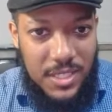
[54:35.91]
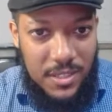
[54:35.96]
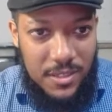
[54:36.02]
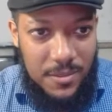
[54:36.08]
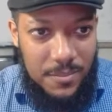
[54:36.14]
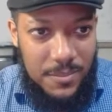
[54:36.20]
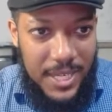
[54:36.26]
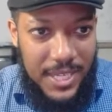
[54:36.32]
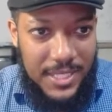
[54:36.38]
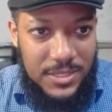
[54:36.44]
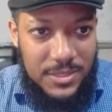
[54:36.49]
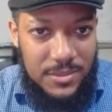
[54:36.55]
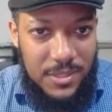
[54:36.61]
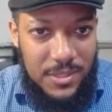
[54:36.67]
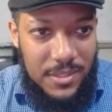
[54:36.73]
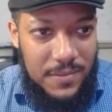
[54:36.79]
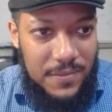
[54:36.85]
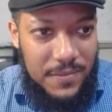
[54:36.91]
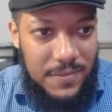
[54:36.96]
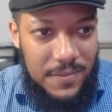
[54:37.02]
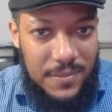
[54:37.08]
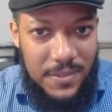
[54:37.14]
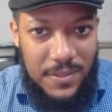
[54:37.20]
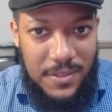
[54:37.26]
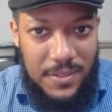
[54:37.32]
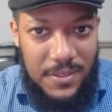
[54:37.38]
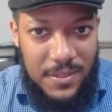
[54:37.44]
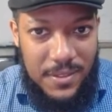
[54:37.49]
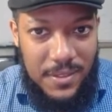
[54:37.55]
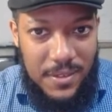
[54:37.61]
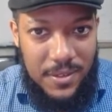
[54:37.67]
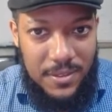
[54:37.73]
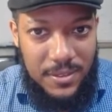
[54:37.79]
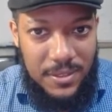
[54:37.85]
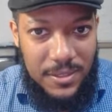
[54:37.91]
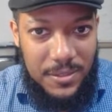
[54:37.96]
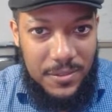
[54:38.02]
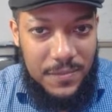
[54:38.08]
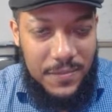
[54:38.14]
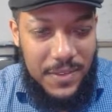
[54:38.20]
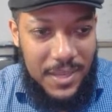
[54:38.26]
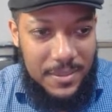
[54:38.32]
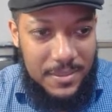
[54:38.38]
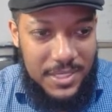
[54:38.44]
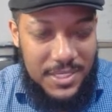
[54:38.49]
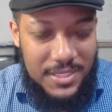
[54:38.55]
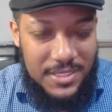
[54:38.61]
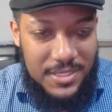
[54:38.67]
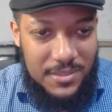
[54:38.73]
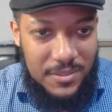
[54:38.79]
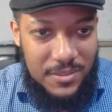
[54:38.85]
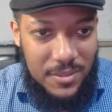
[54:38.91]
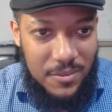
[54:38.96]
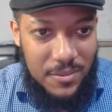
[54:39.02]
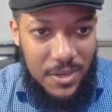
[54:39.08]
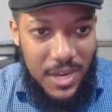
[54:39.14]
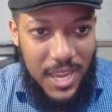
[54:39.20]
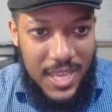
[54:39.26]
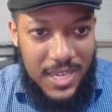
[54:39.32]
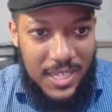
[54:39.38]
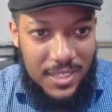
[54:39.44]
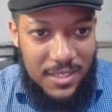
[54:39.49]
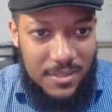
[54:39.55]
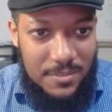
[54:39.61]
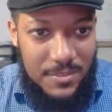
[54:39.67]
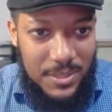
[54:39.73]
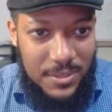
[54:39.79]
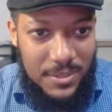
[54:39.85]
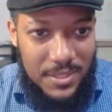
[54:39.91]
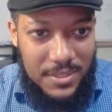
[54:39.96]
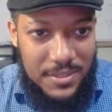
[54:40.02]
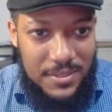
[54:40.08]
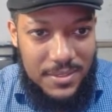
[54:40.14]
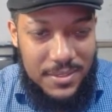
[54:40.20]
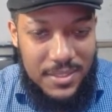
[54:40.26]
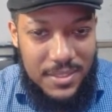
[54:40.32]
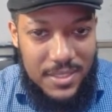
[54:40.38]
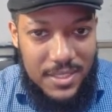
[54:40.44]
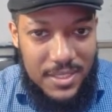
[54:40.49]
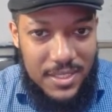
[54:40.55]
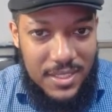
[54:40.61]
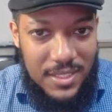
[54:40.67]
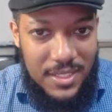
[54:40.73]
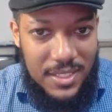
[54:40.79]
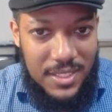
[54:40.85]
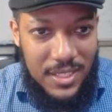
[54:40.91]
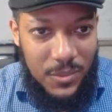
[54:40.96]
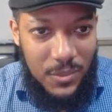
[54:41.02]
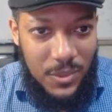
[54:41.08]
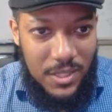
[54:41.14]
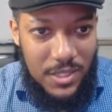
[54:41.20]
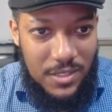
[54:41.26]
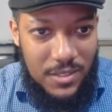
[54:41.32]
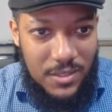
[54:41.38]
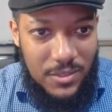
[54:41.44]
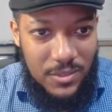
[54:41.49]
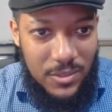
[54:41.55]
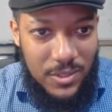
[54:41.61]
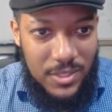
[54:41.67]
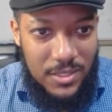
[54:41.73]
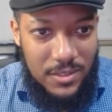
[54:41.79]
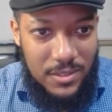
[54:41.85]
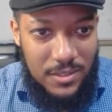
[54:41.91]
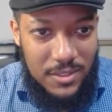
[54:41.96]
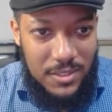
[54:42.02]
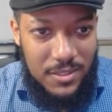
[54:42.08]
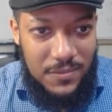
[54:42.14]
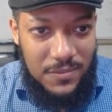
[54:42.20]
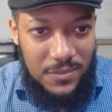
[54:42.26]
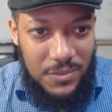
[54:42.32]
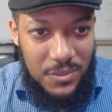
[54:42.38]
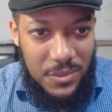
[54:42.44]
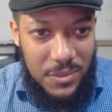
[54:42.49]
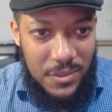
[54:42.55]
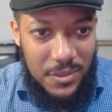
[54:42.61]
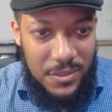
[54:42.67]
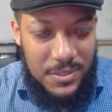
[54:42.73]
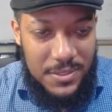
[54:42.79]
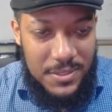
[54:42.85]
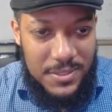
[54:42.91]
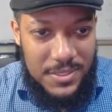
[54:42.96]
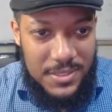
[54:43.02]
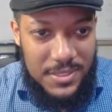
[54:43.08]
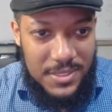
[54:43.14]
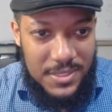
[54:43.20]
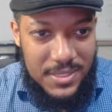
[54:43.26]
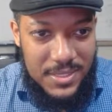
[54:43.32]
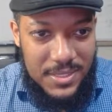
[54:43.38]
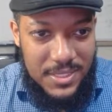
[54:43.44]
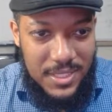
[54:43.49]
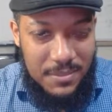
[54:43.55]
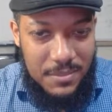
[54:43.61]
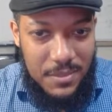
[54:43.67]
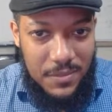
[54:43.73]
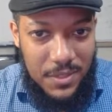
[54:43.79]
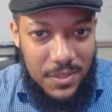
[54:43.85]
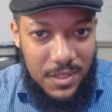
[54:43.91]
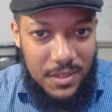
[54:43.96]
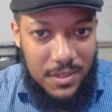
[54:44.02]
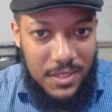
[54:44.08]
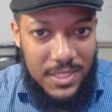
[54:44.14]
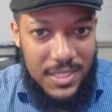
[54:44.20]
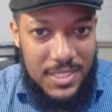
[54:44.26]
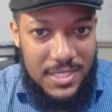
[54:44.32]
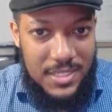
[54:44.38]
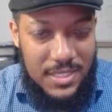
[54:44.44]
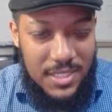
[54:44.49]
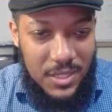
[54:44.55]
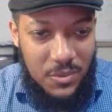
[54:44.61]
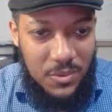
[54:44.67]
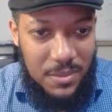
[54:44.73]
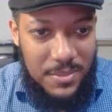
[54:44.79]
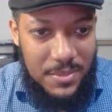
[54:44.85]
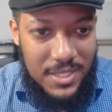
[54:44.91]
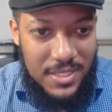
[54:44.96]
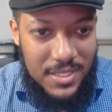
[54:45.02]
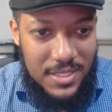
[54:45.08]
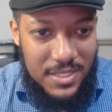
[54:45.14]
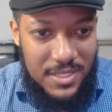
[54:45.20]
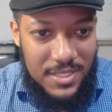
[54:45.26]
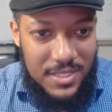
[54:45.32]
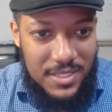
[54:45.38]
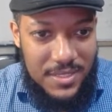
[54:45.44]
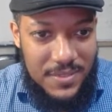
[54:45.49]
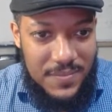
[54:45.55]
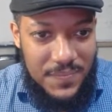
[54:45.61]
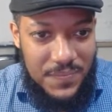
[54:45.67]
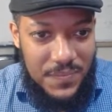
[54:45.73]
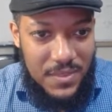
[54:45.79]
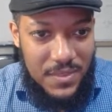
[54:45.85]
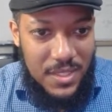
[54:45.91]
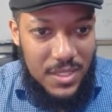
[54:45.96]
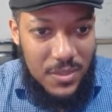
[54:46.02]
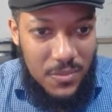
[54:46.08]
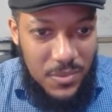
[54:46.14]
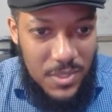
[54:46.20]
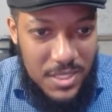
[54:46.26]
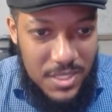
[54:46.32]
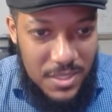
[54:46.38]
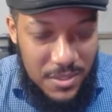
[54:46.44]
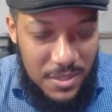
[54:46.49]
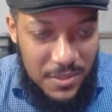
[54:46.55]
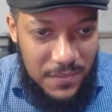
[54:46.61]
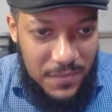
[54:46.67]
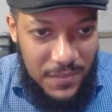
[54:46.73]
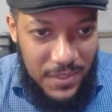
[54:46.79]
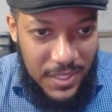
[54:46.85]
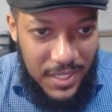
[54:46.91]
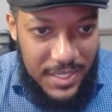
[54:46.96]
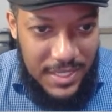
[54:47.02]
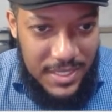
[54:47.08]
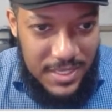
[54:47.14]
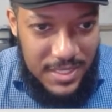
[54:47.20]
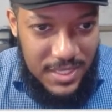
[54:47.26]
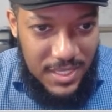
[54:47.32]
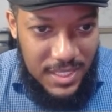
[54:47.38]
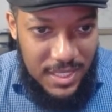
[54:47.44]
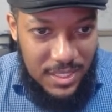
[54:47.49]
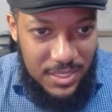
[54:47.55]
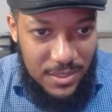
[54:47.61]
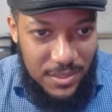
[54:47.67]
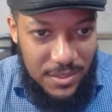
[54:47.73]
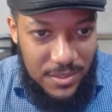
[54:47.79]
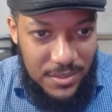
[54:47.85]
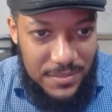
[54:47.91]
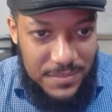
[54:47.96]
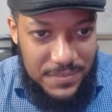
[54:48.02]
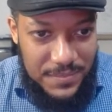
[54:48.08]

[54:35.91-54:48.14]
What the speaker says: go back to our load families. We're adding a component. We're going to look for some of our kitchen equipment, which you can find in your